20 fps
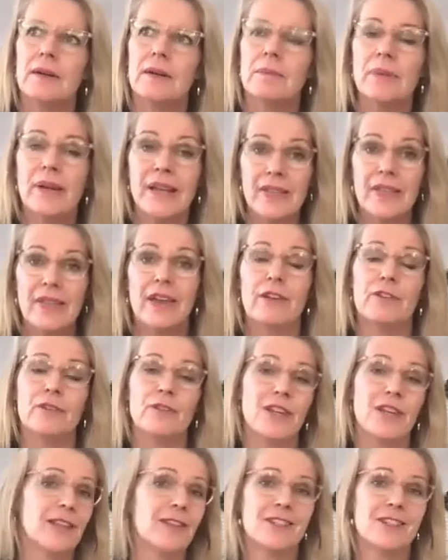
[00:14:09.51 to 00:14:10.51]
be there
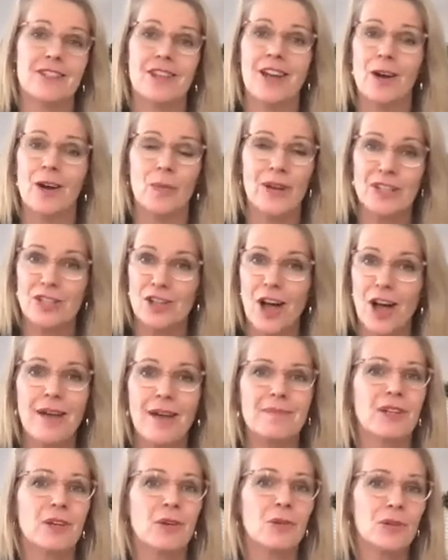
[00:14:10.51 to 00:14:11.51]
in when
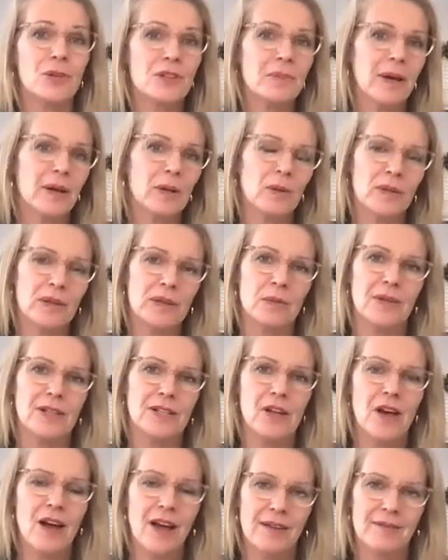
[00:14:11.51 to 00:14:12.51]
times are good, but also when
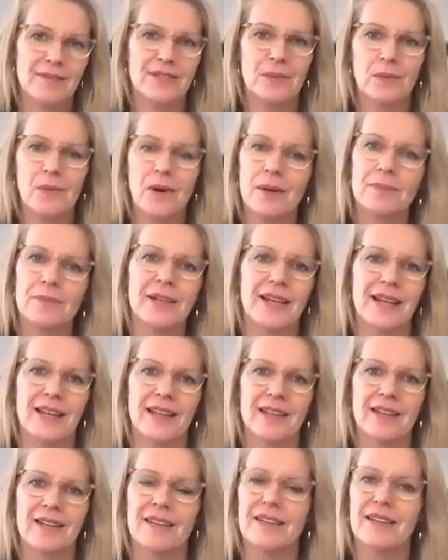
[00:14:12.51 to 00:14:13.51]
times are
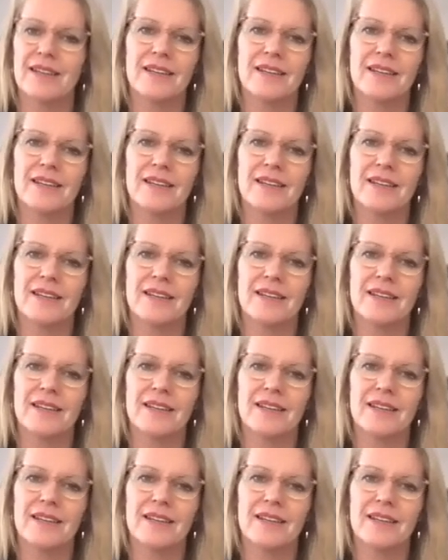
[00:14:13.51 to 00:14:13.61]
wobbly,